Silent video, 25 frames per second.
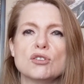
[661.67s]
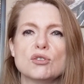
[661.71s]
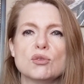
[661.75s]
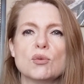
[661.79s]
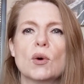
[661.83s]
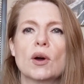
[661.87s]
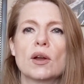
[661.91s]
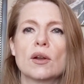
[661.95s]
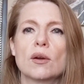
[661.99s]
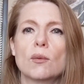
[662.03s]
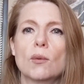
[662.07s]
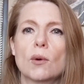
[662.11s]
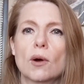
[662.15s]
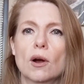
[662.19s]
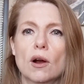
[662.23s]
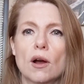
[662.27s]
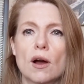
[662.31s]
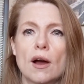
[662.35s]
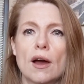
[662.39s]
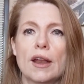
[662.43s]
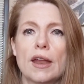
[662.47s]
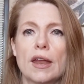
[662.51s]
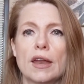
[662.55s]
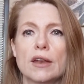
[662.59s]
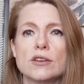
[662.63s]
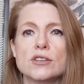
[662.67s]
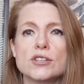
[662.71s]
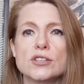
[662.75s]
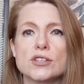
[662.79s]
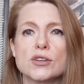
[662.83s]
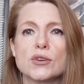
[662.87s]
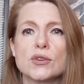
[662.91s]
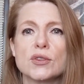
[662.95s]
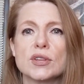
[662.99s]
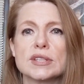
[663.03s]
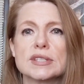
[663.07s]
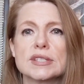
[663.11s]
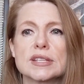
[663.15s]
you want to work on and
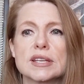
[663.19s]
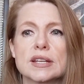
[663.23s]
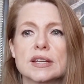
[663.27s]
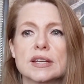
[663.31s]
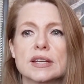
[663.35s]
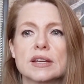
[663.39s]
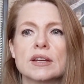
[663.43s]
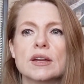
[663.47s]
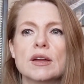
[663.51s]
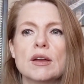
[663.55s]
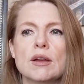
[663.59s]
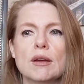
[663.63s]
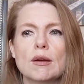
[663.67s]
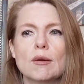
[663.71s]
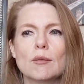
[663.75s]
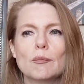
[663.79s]
do that's going to